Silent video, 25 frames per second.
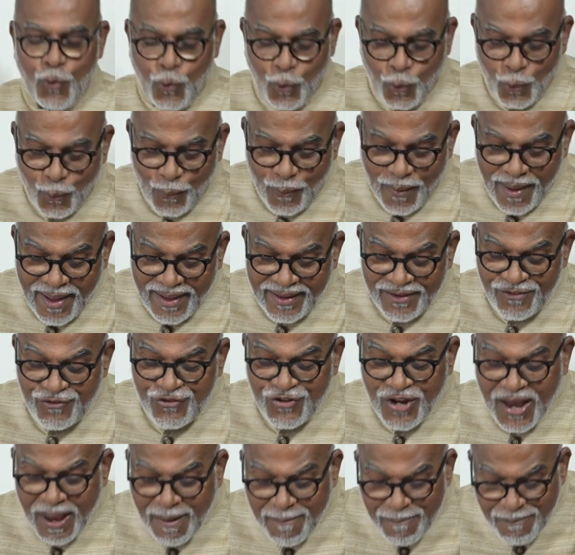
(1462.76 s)
who were
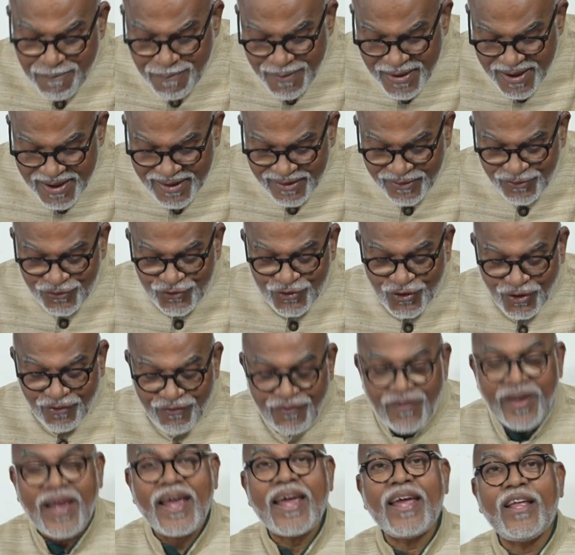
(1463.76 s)
champions of
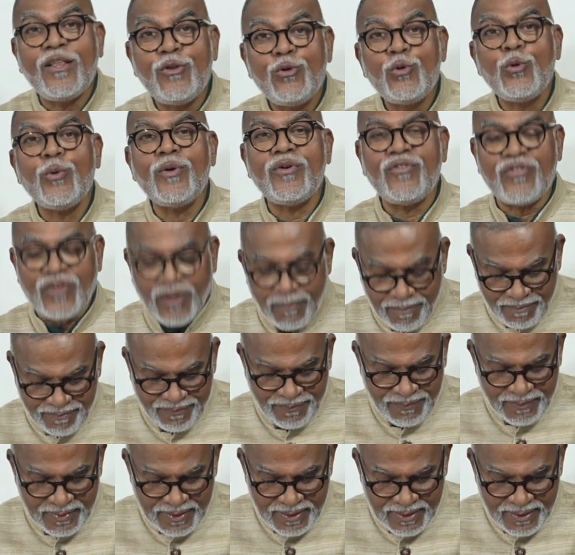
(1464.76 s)
Hinduism.